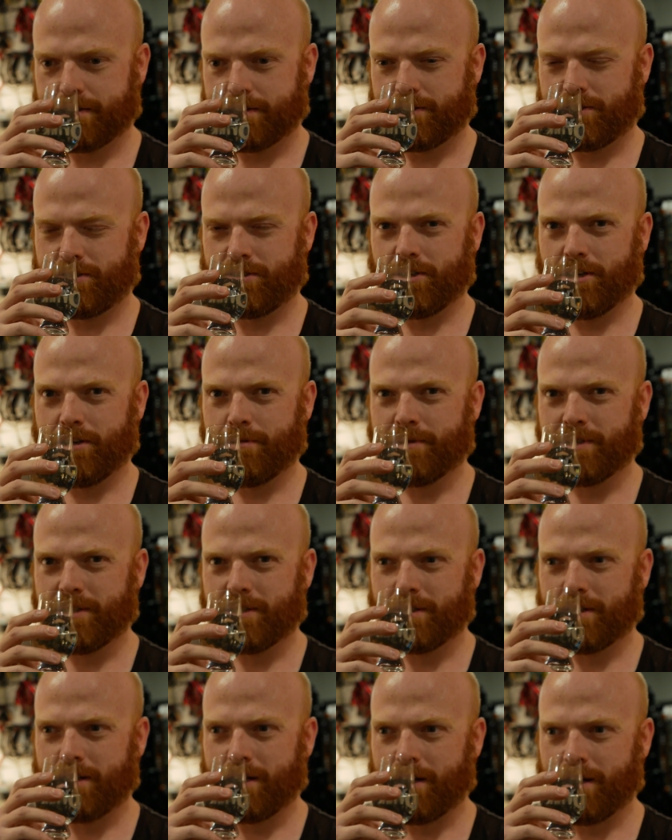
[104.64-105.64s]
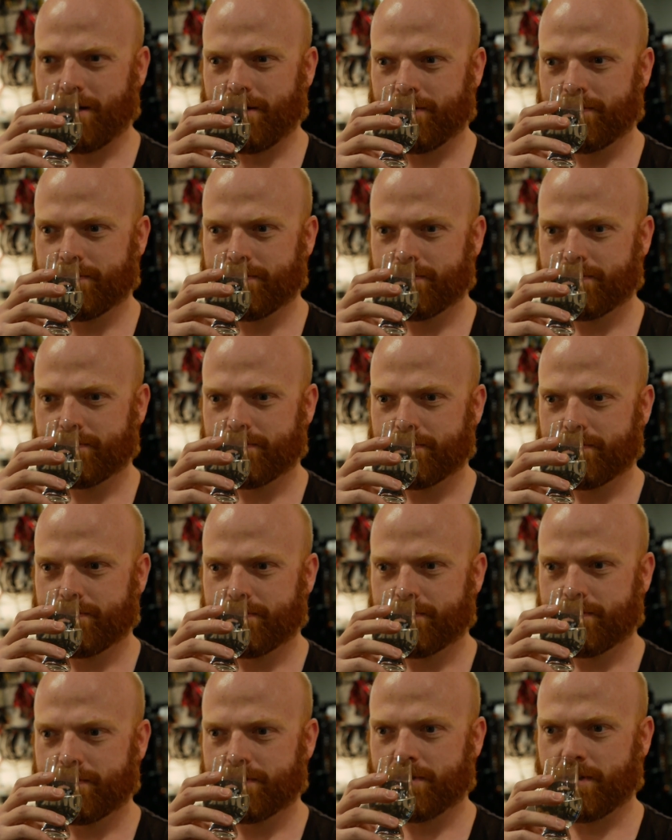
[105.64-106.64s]
sherbet? No.
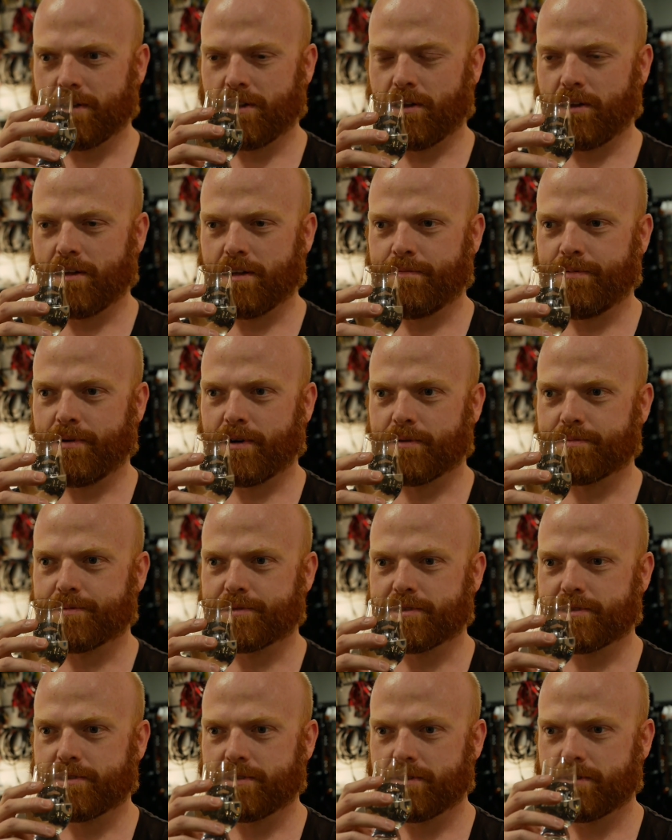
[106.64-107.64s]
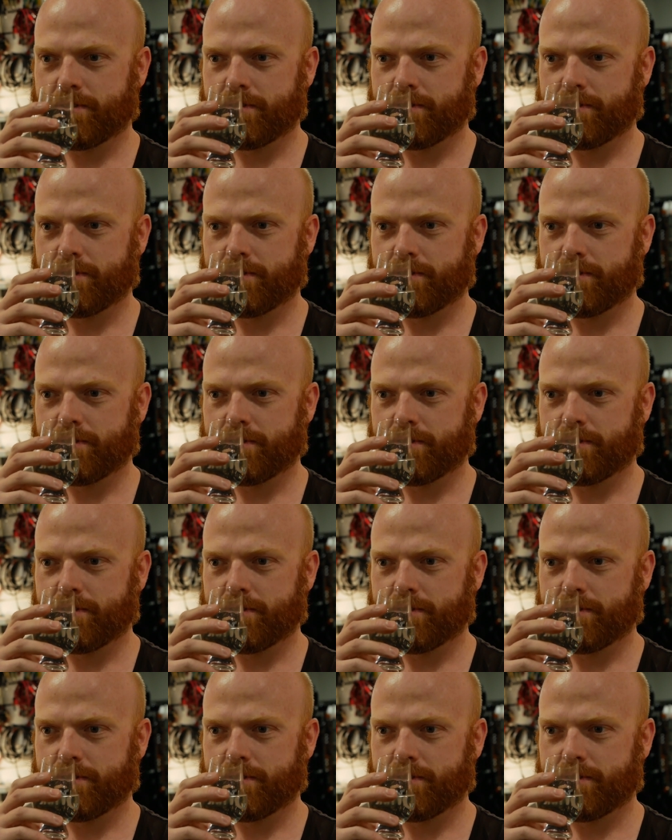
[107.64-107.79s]
It's like lollipops.